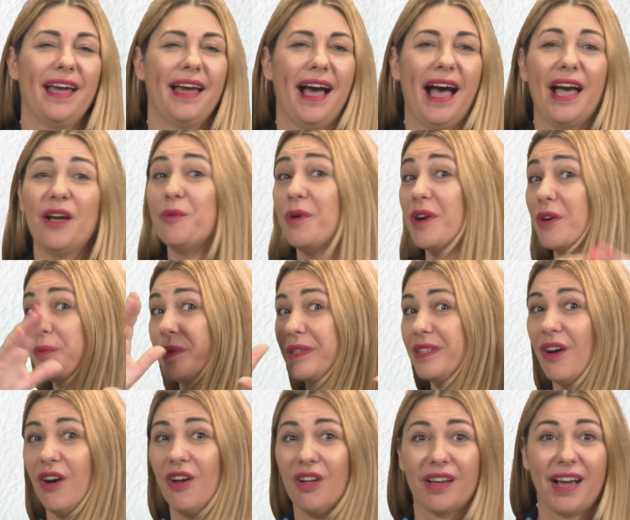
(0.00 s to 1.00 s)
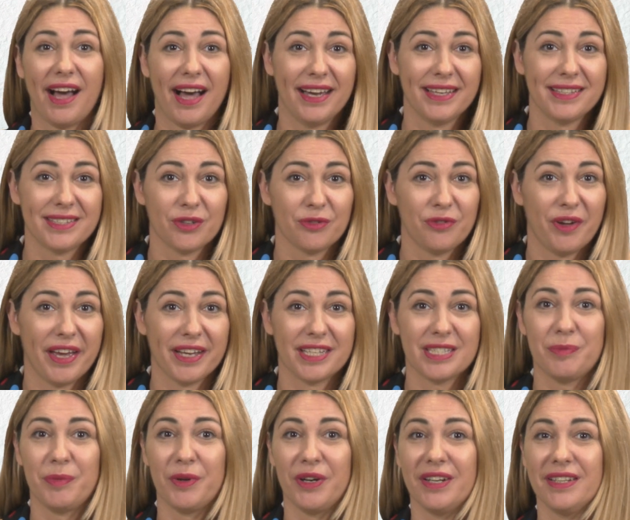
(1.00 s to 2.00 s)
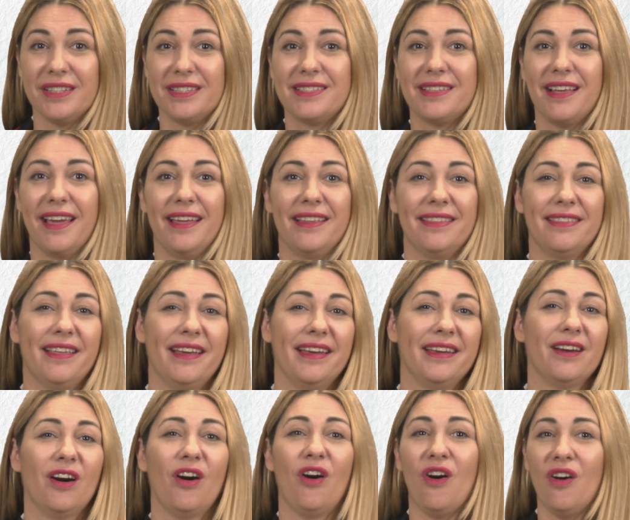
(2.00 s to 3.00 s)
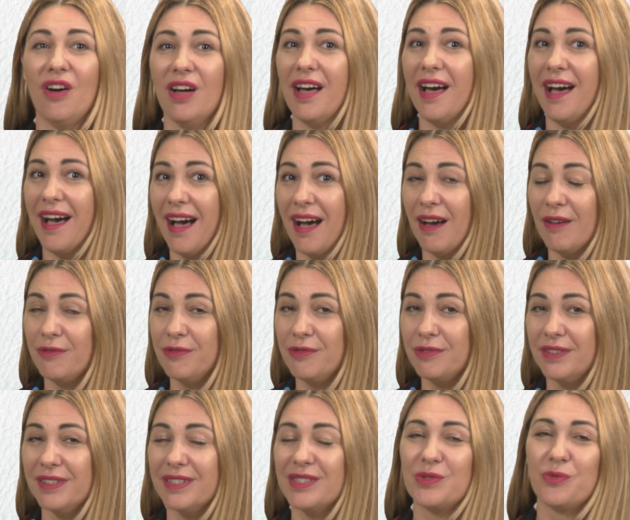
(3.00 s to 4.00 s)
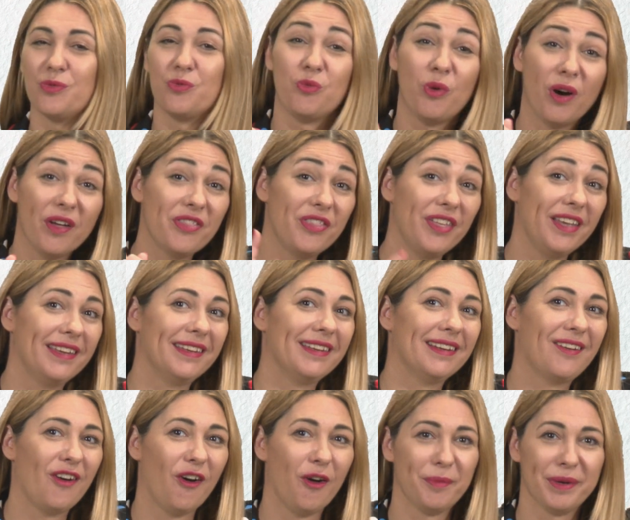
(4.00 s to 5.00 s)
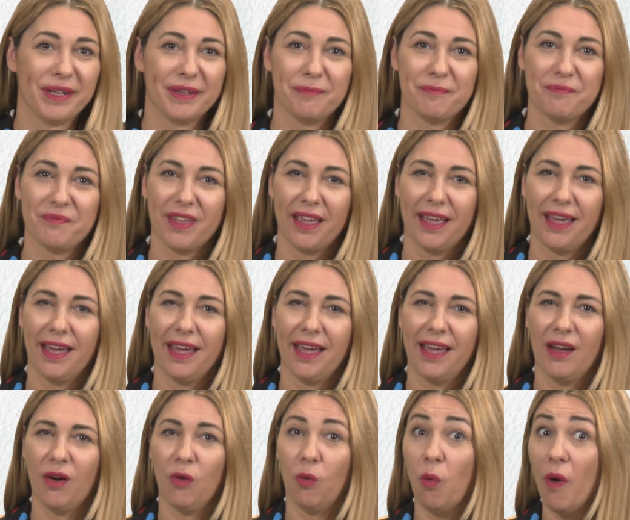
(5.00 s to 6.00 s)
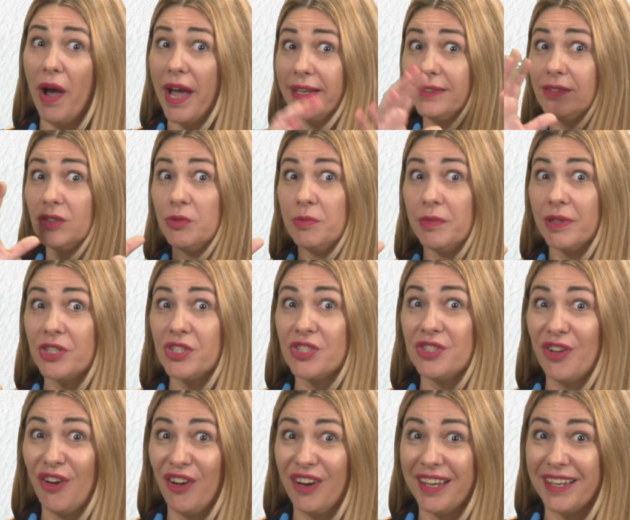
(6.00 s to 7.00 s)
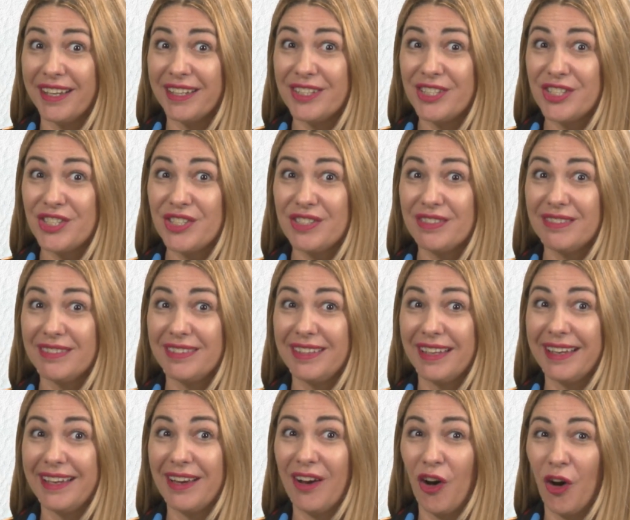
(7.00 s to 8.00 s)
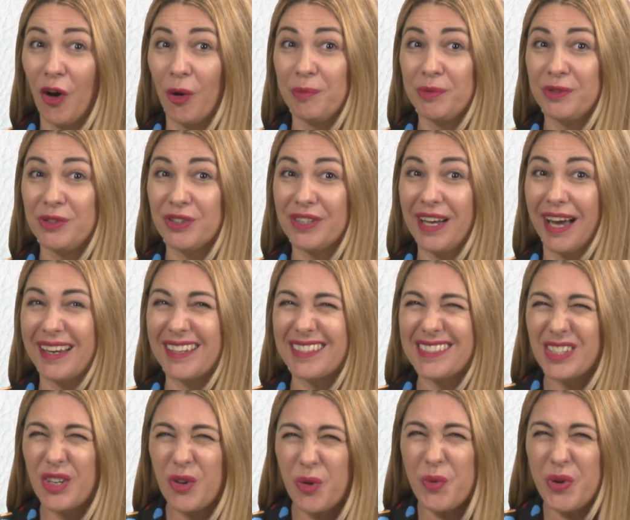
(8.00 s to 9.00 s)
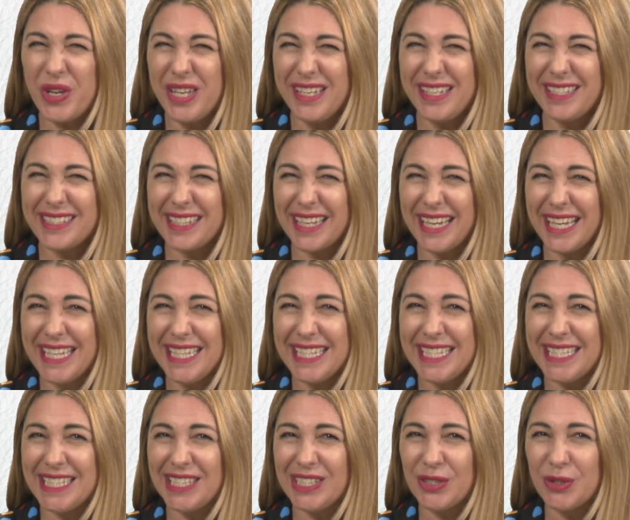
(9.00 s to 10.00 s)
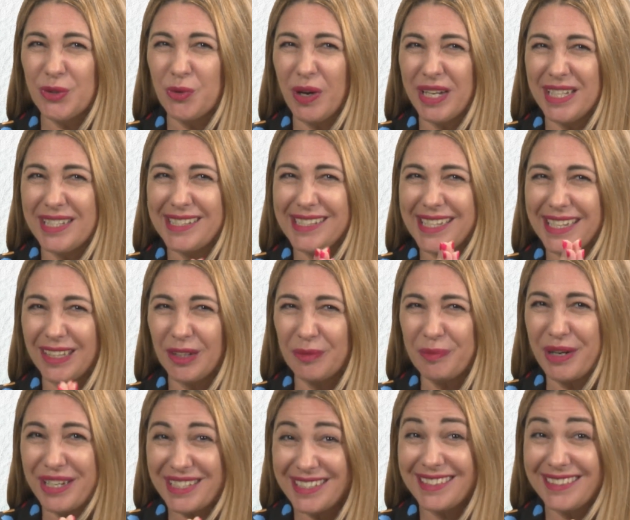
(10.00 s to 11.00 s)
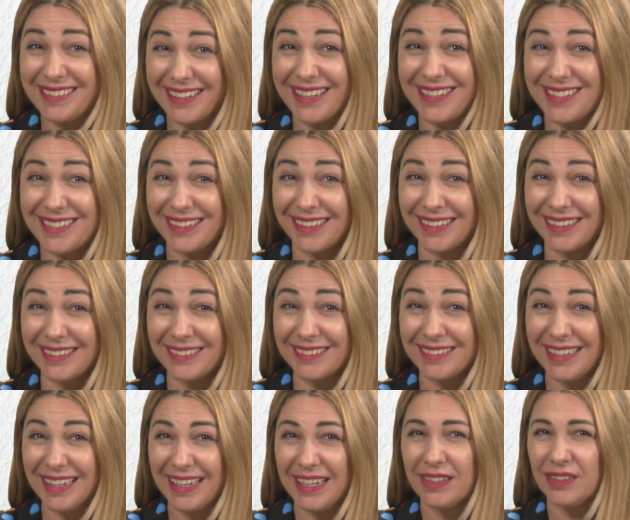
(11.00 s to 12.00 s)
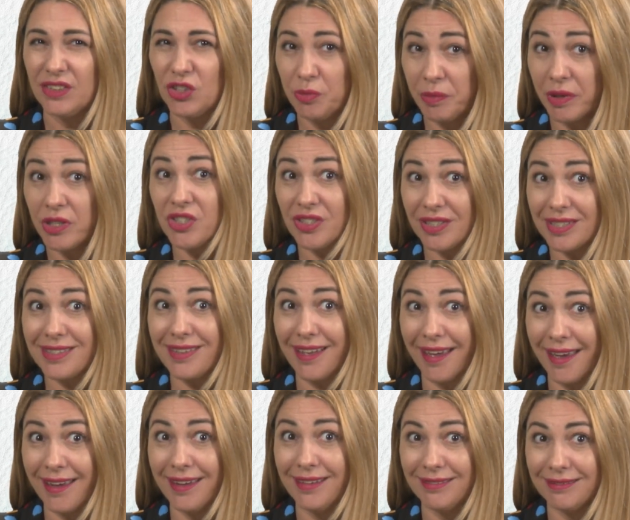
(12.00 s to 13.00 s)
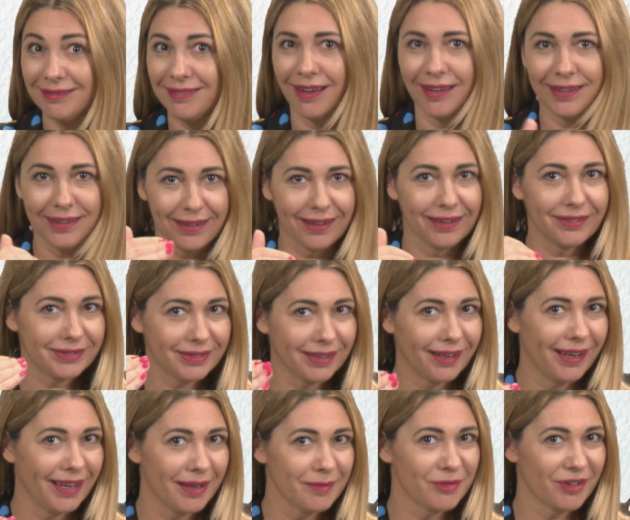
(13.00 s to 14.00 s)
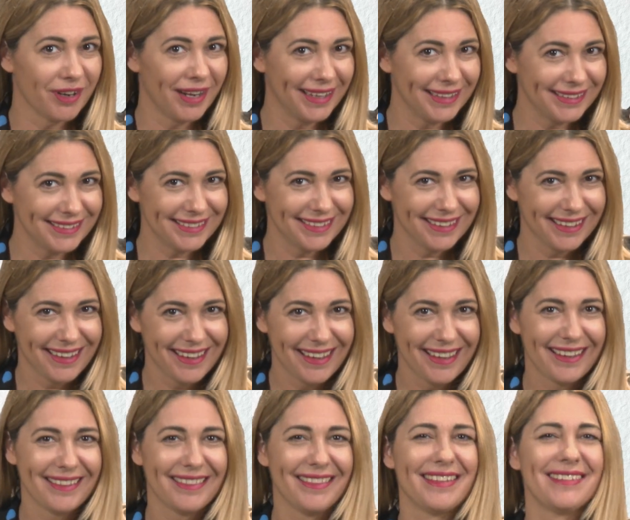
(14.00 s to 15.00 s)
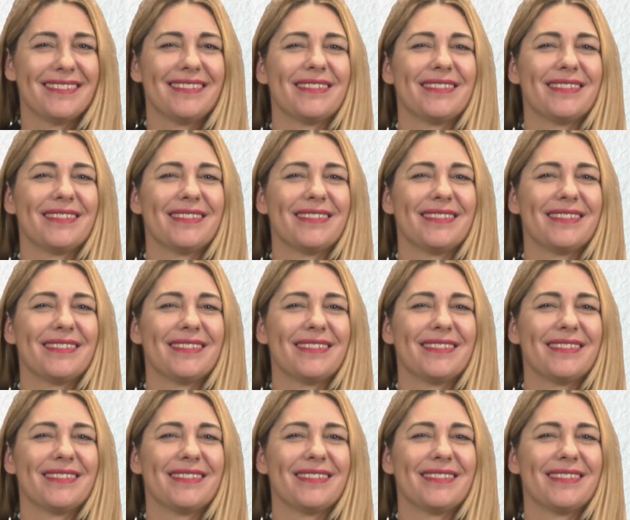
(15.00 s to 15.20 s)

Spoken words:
I work with all kinds of experts and they all have this one thing in common. Way too much knowledge they opt to kind of squeeze into one single presentation. Too much to say, not enough time, right? This